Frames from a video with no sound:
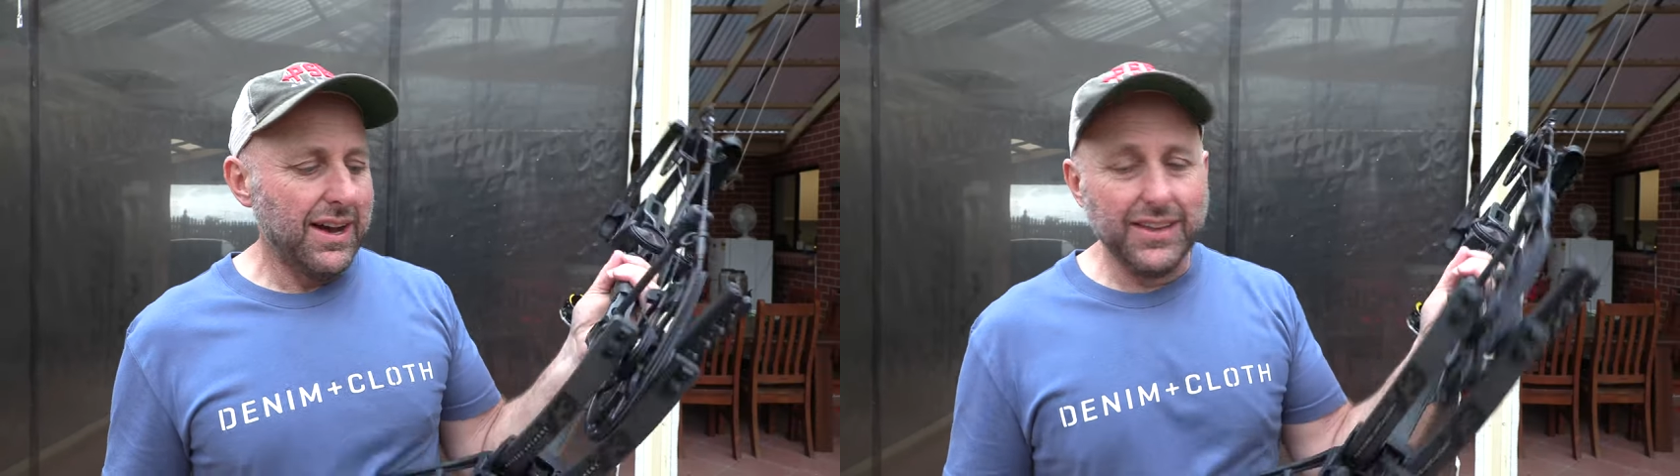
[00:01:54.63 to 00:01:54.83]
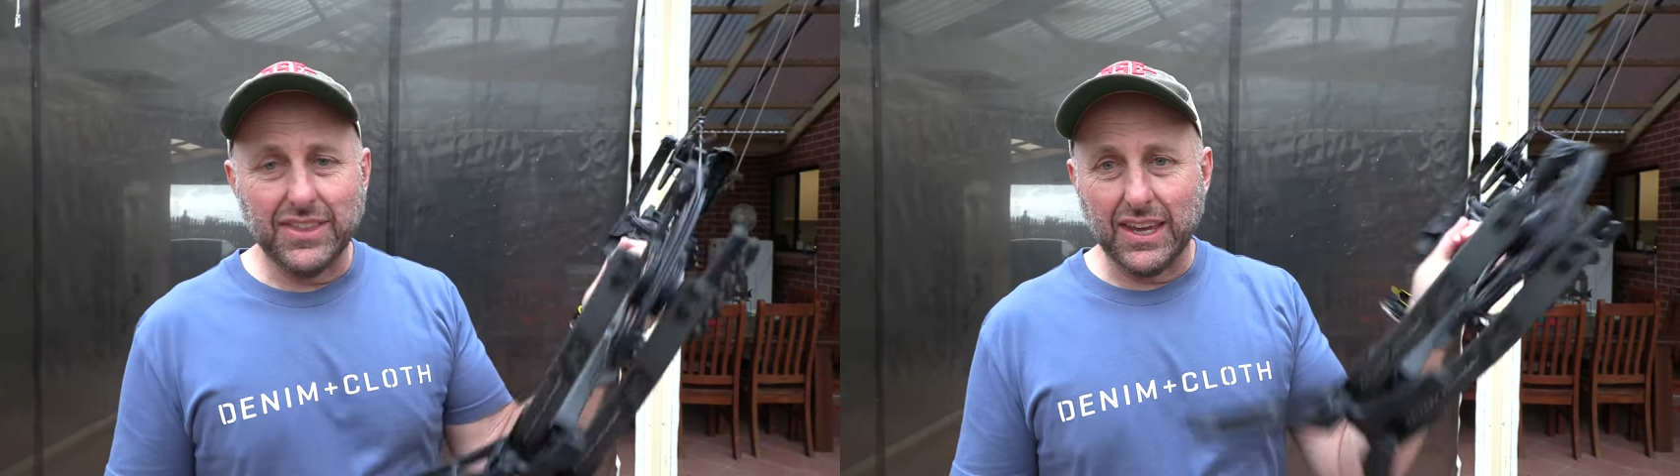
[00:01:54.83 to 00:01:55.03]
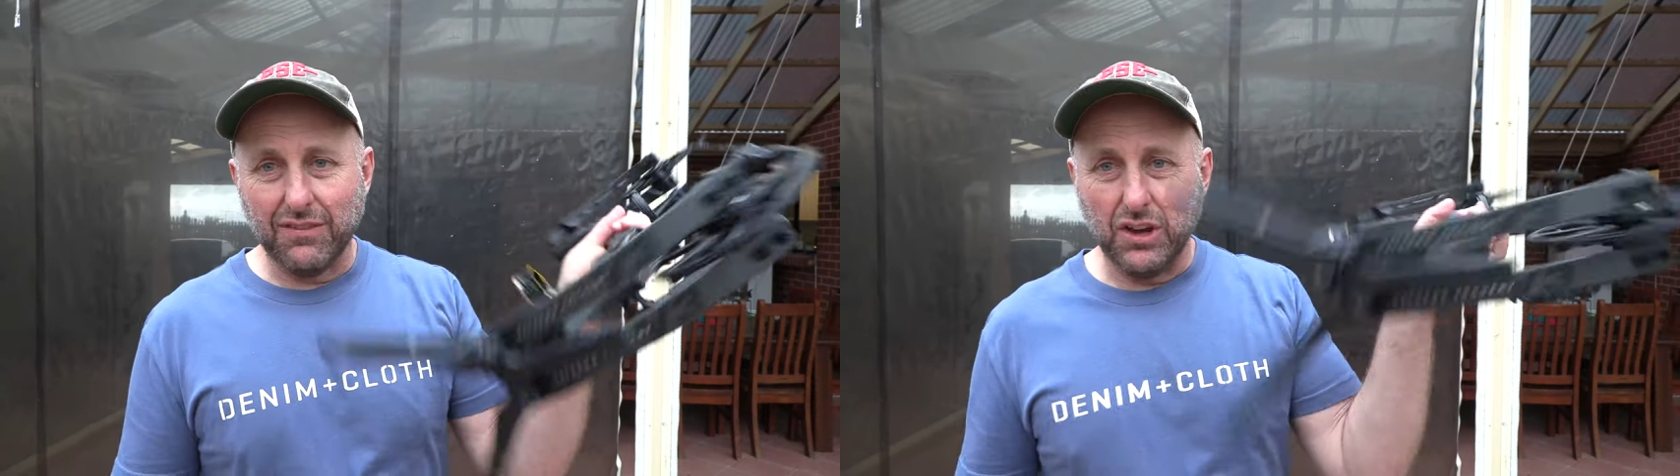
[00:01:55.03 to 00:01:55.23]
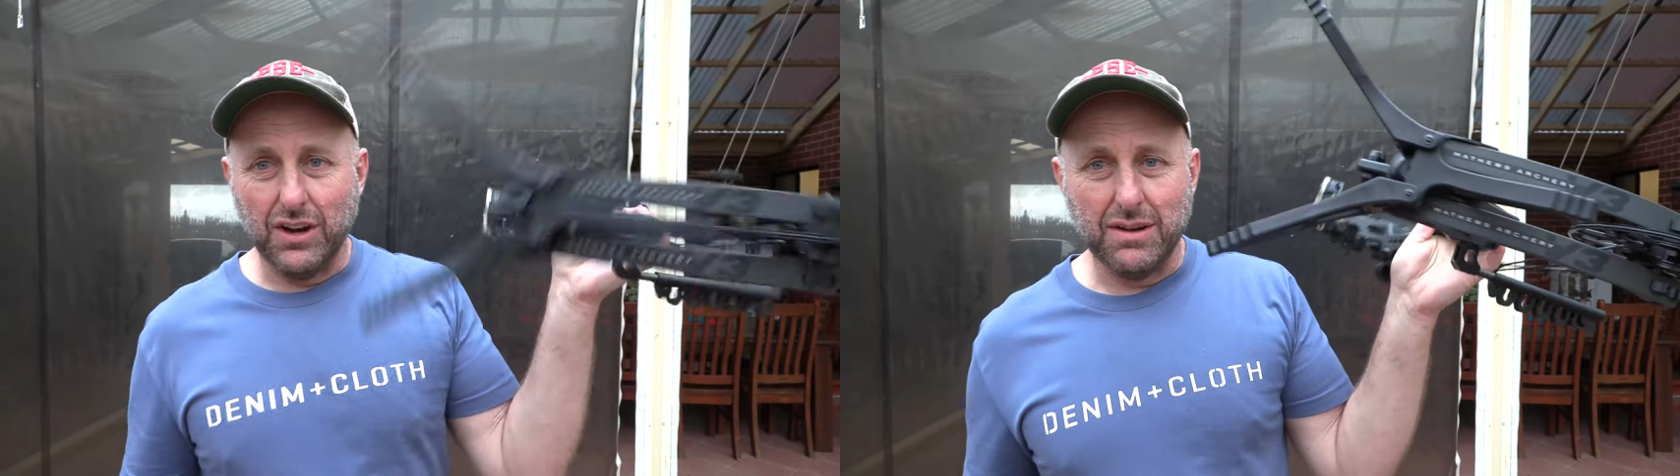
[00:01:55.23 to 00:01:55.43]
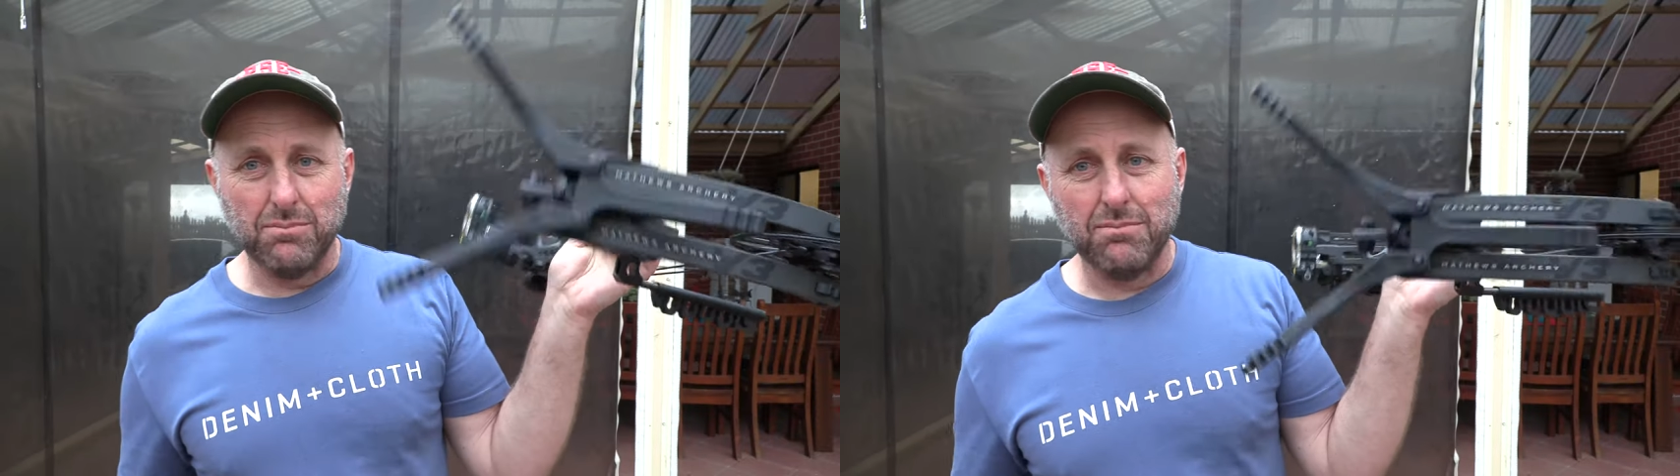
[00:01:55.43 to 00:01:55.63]
I think if you
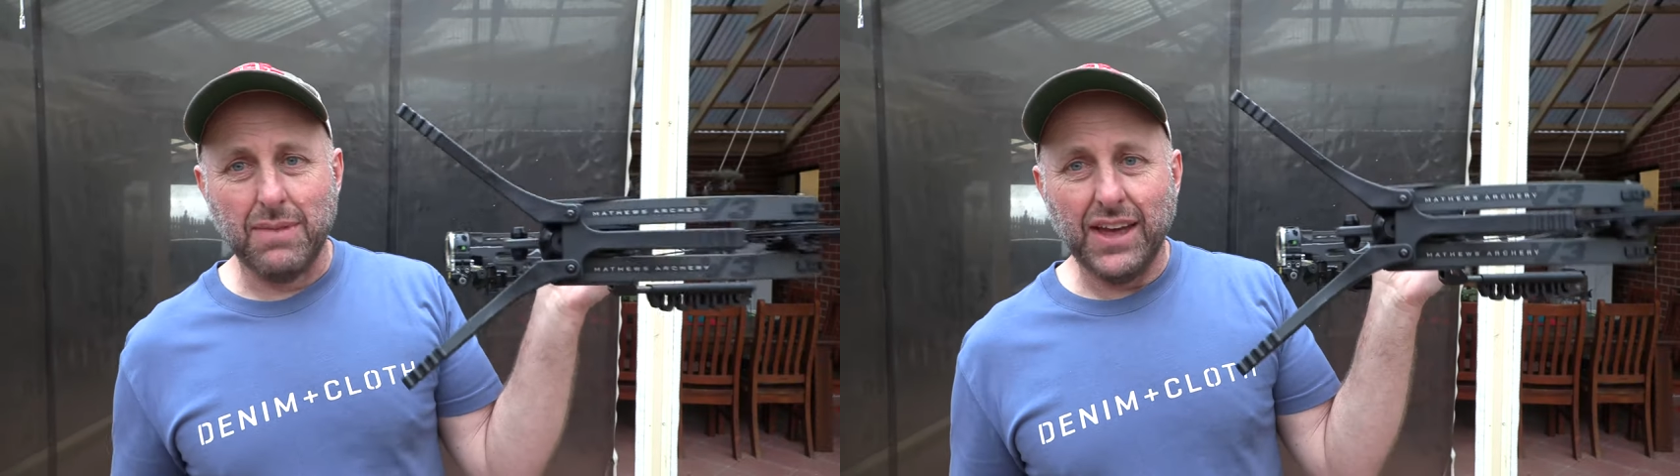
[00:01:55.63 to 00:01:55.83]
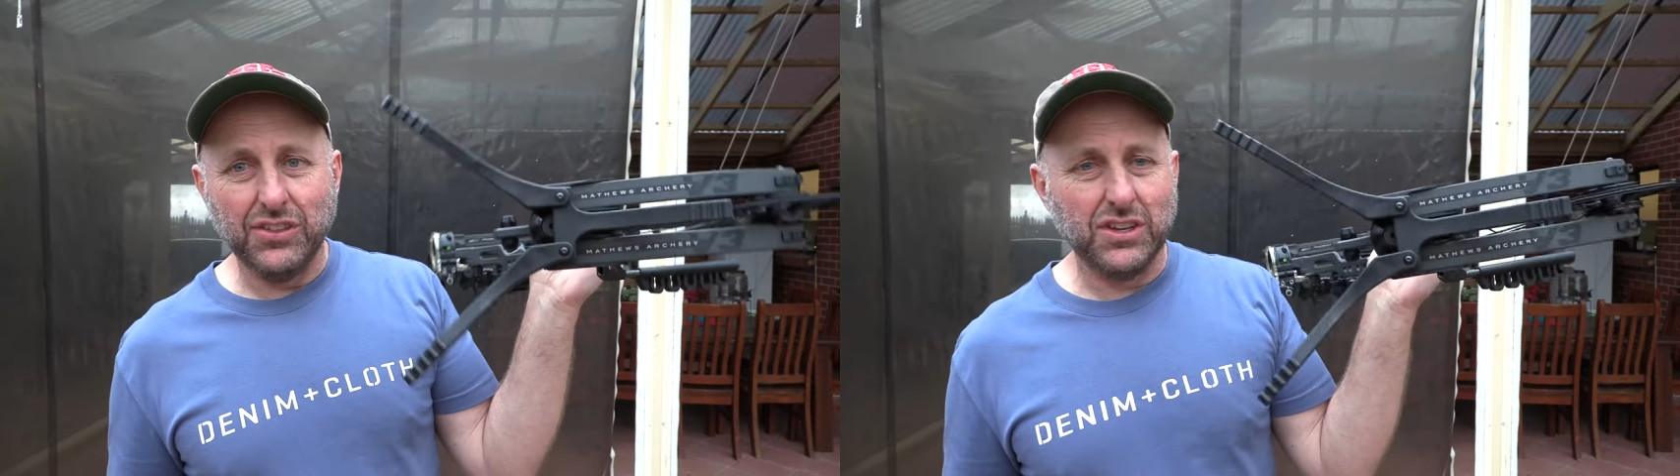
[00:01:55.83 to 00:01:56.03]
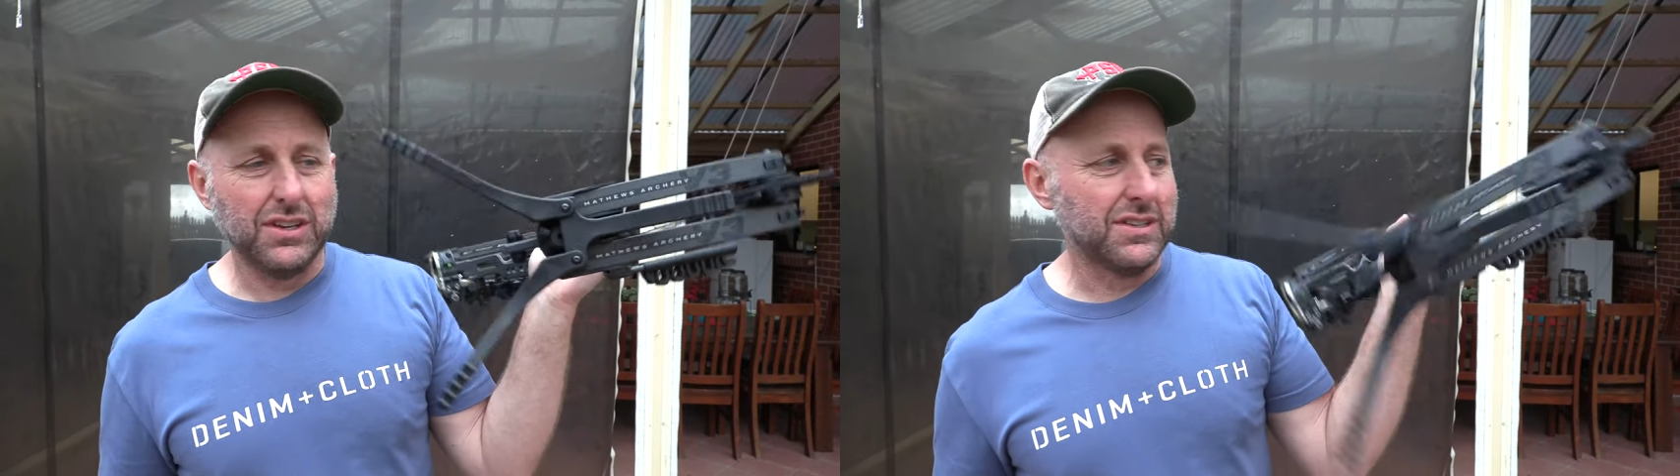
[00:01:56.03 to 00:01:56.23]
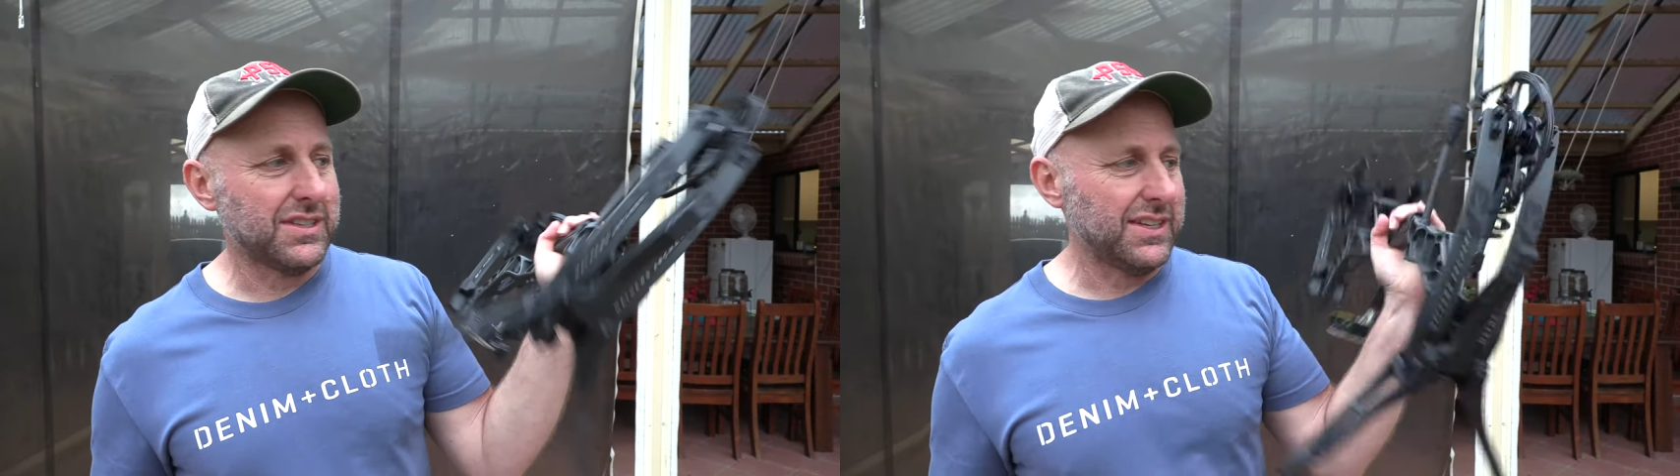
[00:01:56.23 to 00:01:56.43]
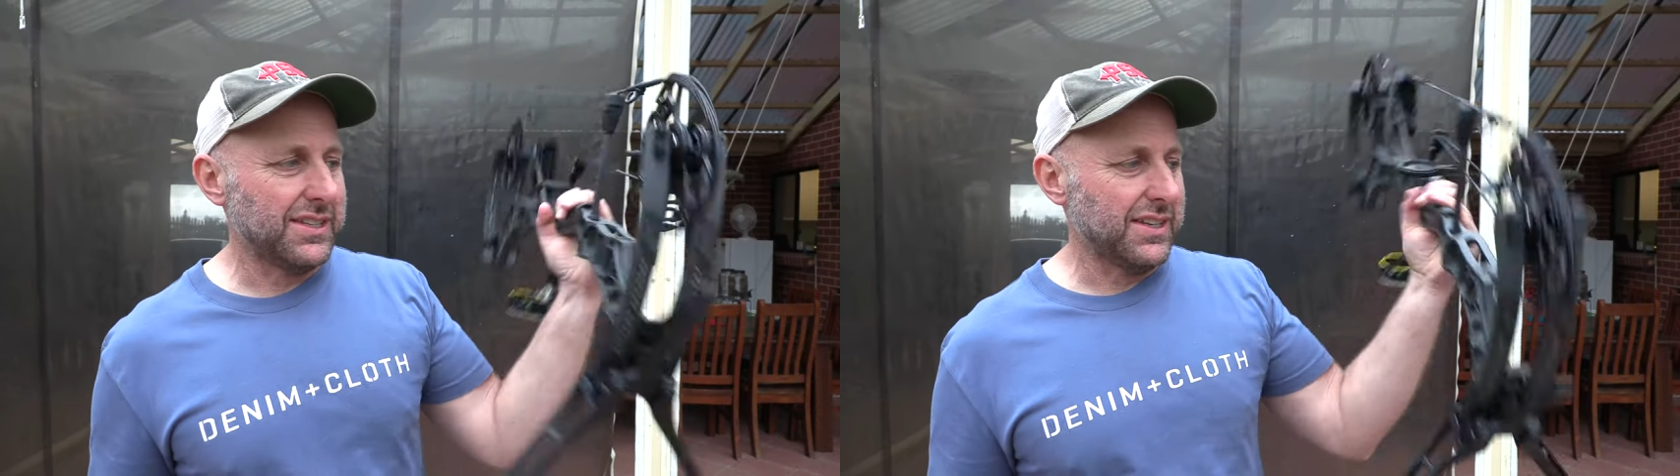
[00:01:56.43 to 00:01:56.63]
own a
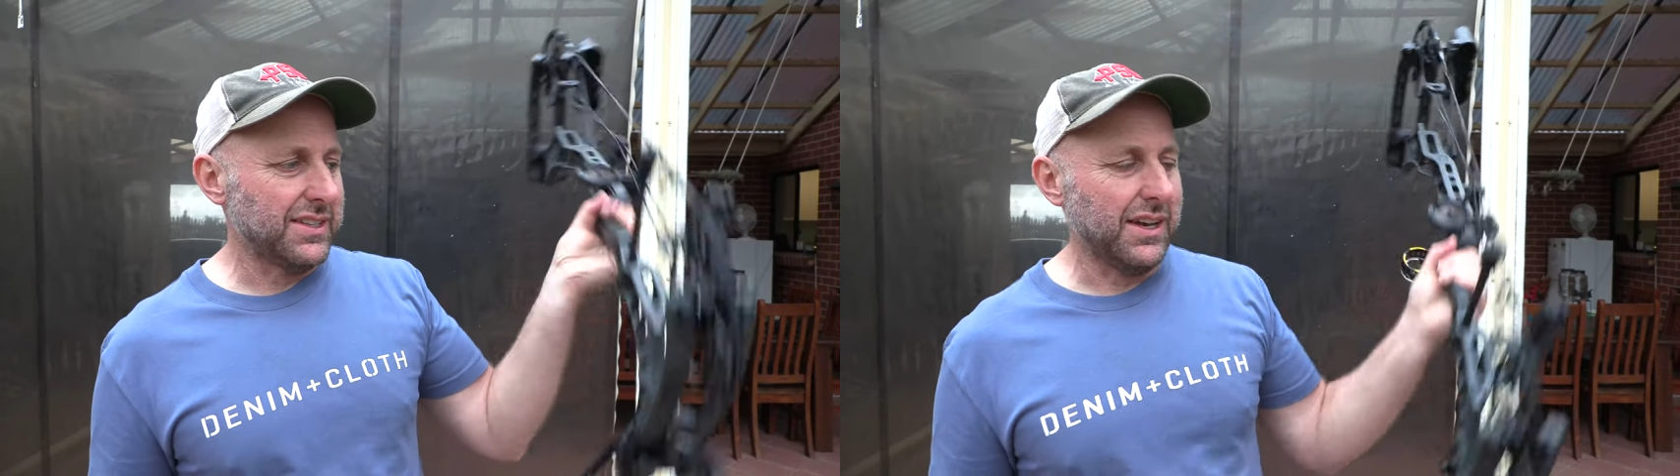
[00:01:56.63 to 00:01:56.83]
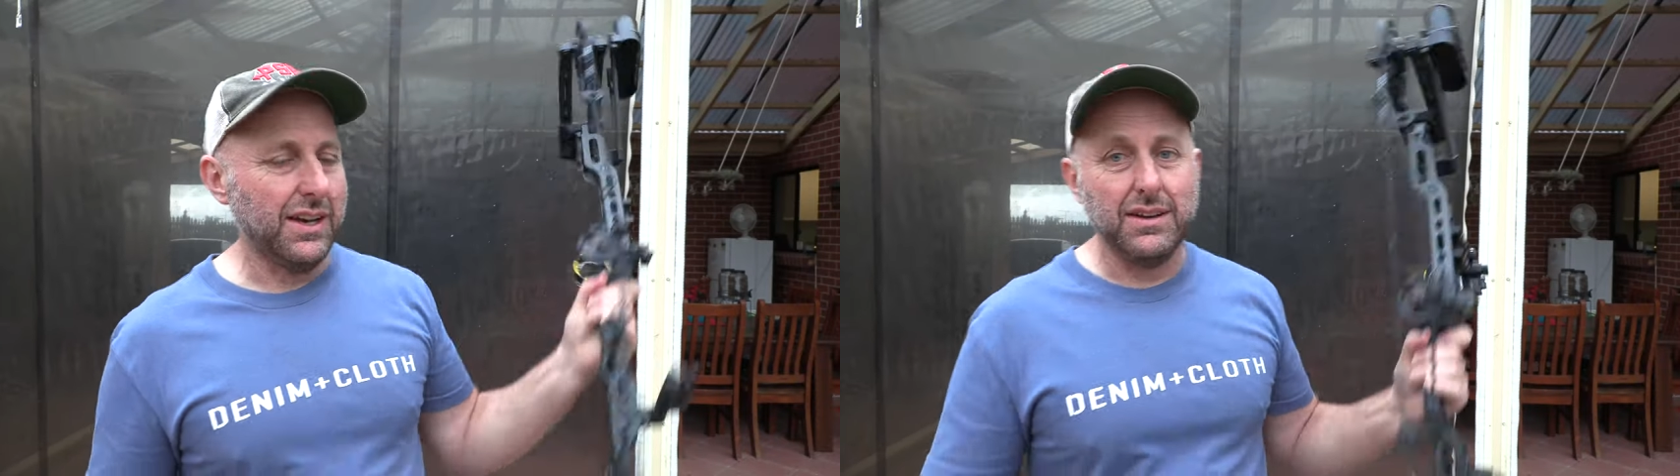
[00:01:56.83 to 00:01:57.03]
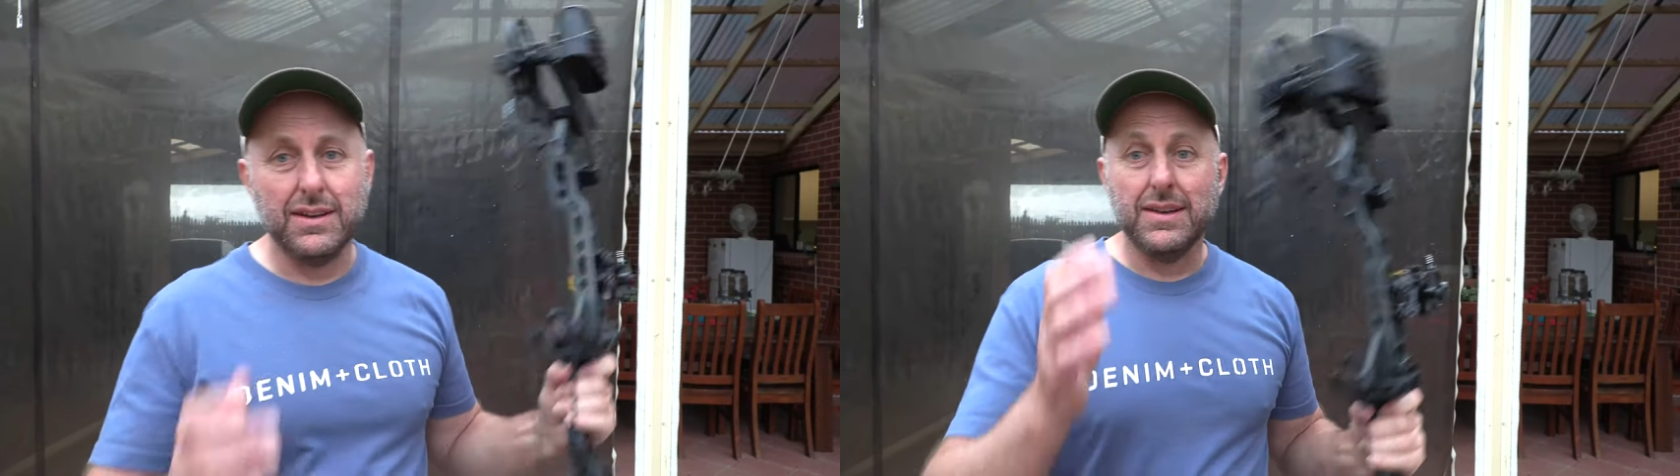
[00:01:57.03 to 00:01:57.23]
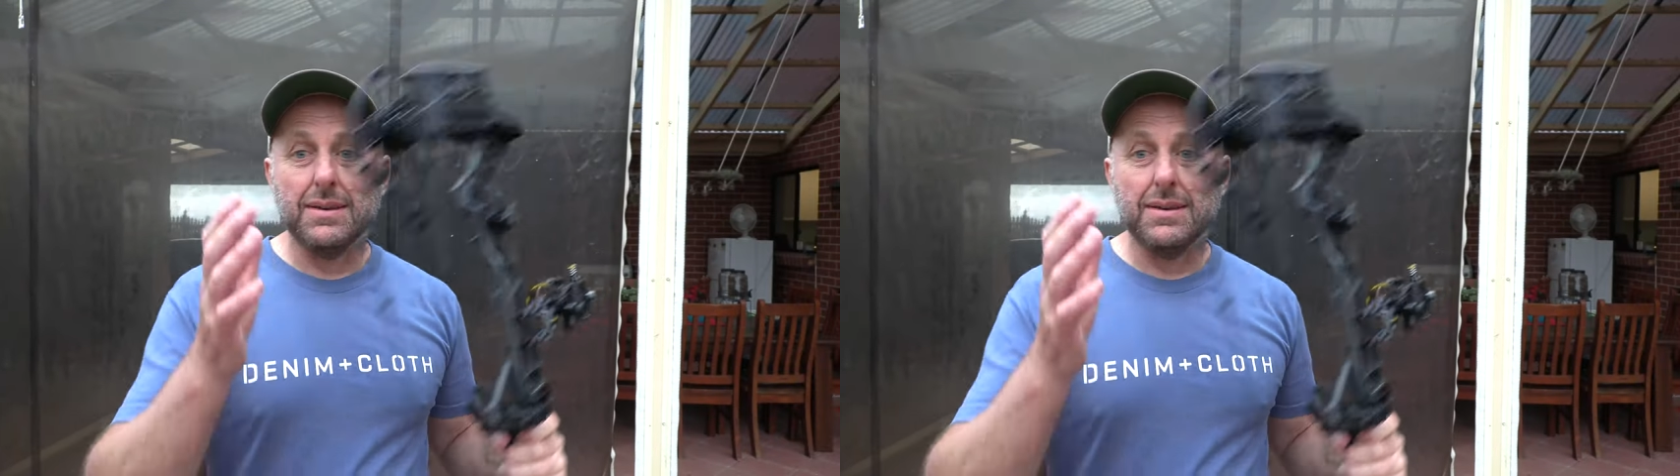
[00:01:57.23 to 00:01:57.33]
Mathews, this is a